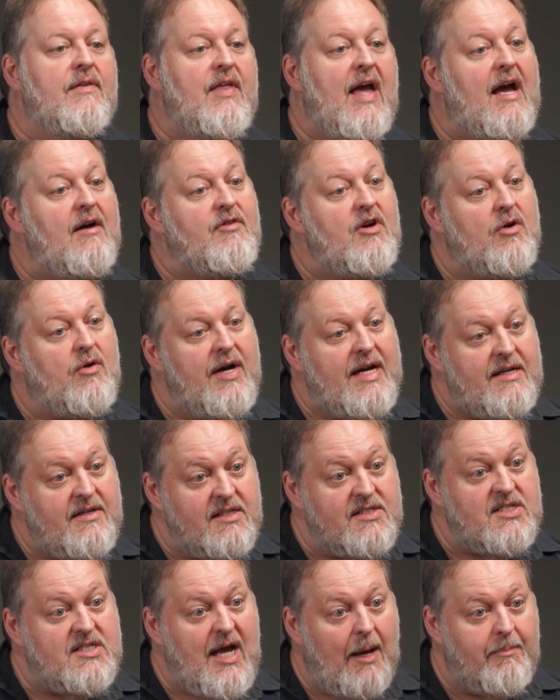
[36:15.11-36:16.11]
they have agreed
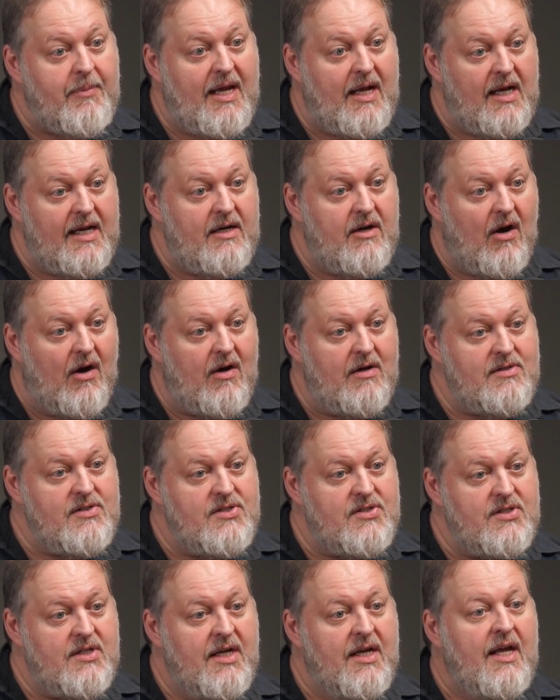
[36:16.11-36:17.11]
to stop killing
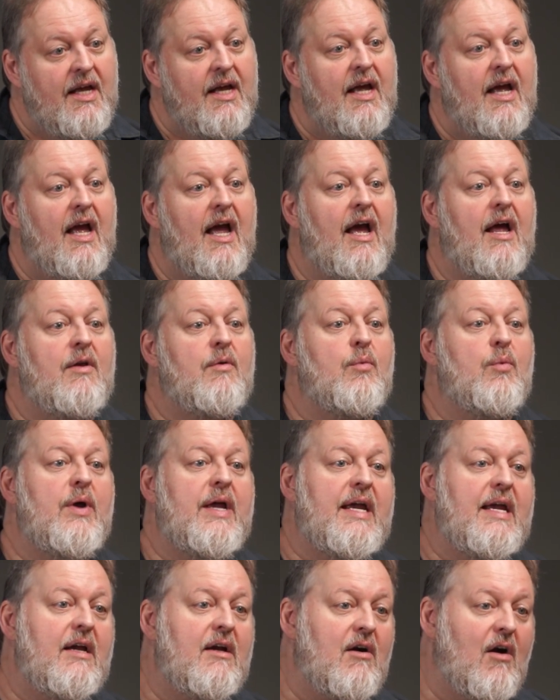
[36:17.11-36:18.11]
dogs, and
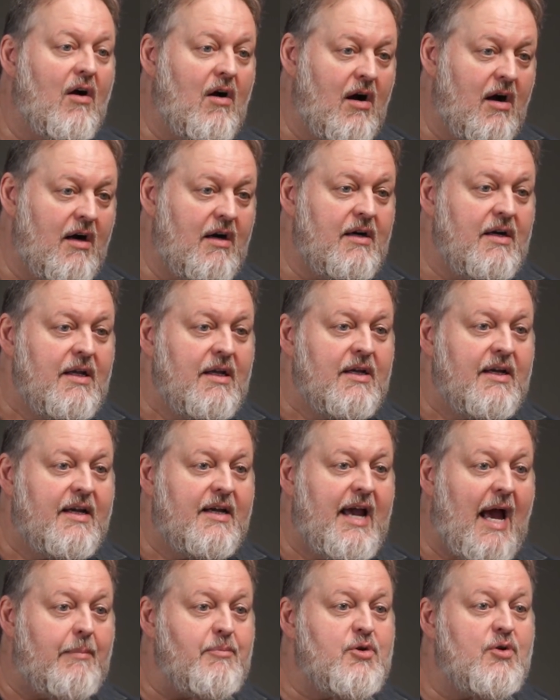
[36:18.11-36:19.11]
we are
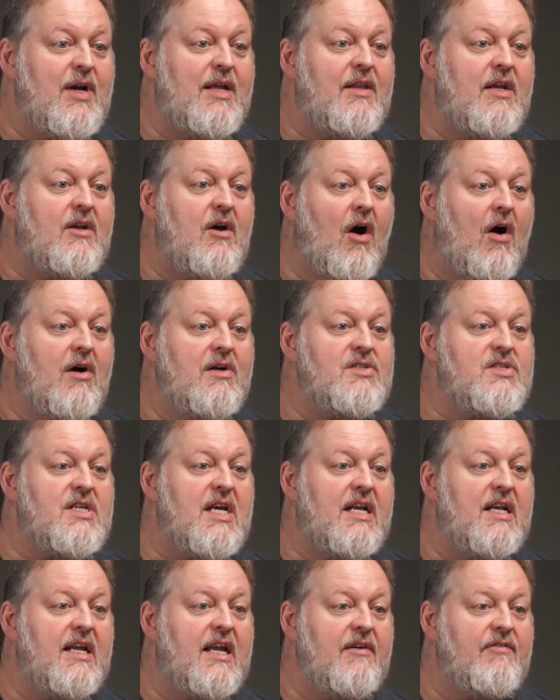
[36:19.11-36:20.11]
capturing the dogs
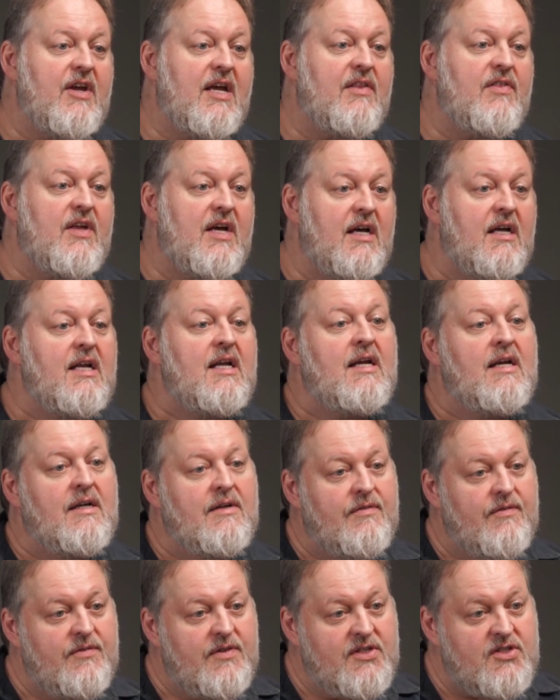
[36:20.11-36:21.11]
and giving the
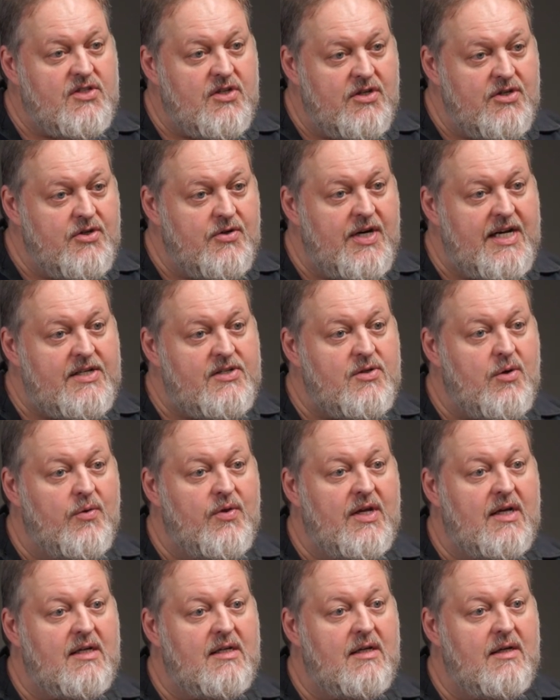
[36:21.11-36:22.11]
surgery so
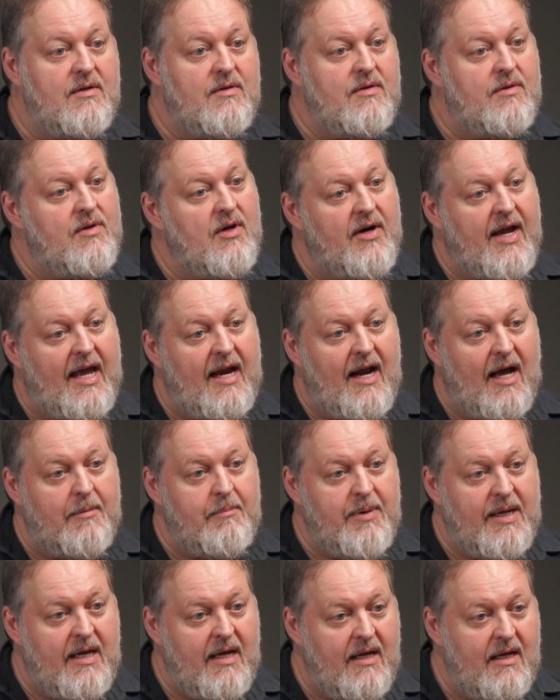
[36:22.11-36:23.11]
that there
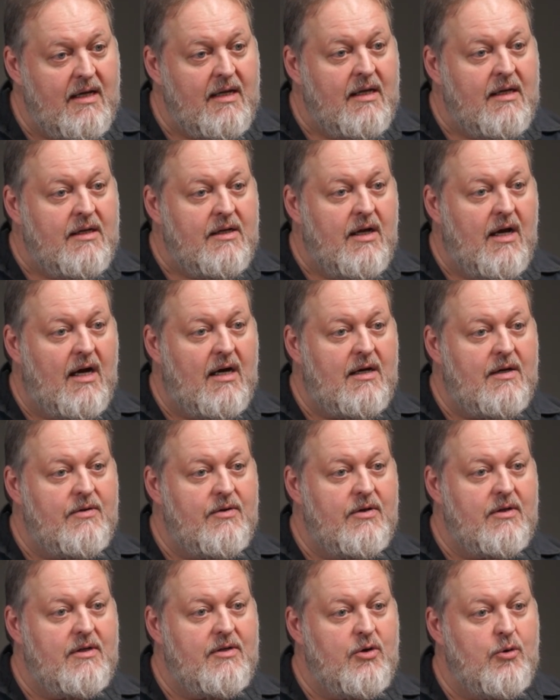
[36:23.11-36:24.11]
cannot be
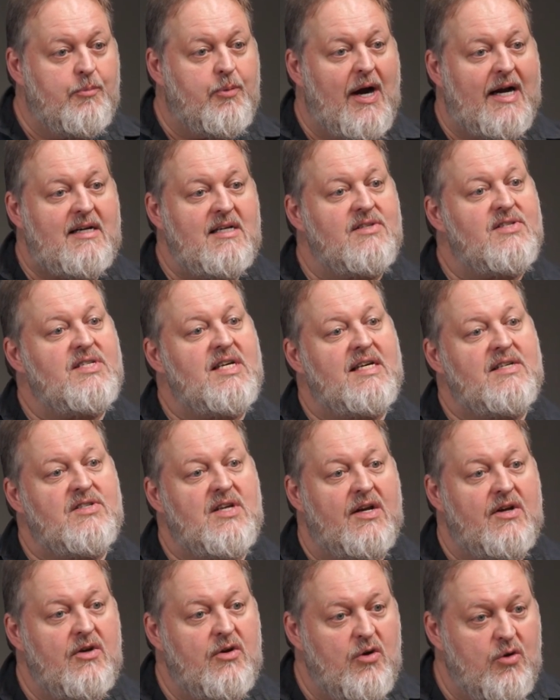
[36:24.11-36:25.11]
new
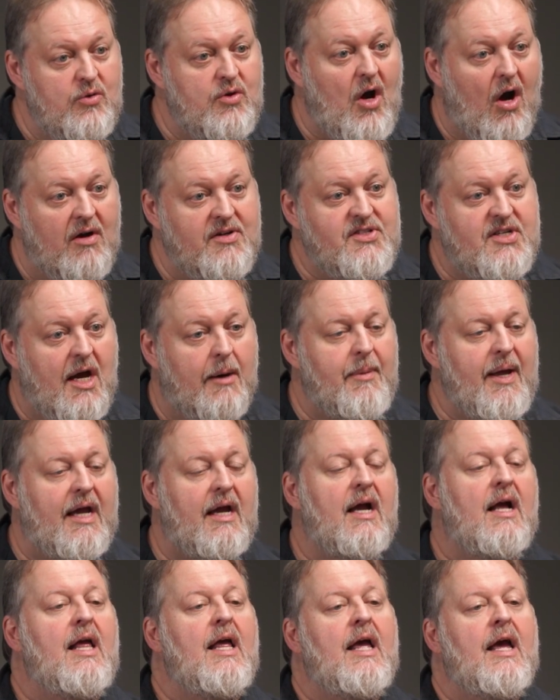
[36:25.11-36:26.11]
pregnancies and new dogs
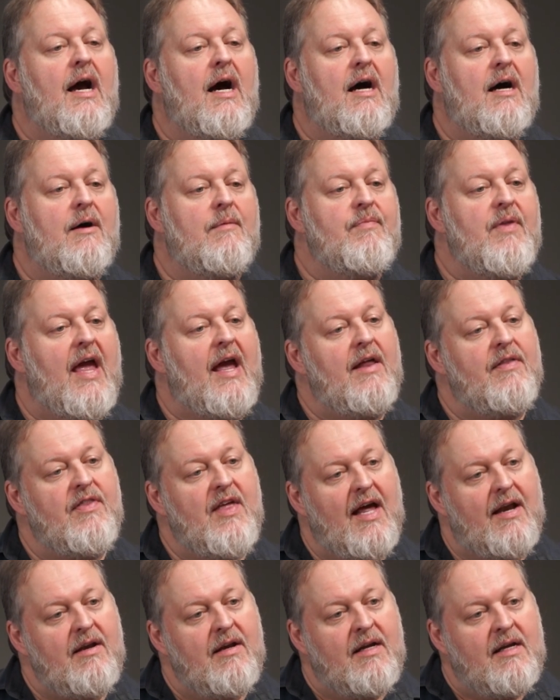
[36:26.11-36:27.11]
coming,
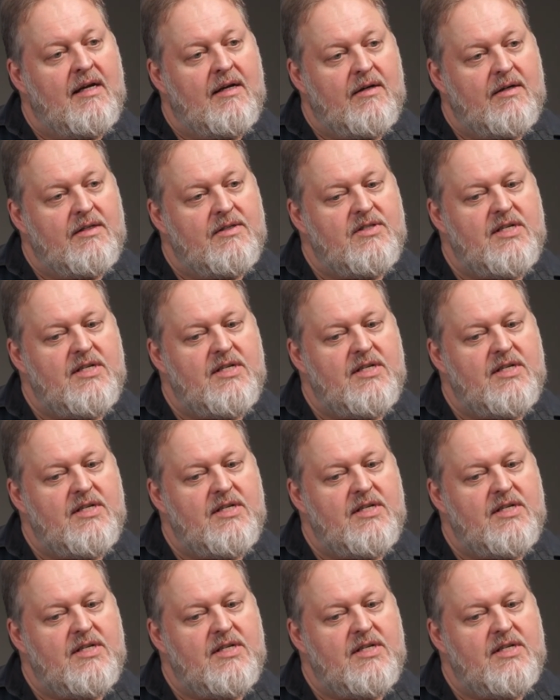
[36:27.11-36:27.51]
and that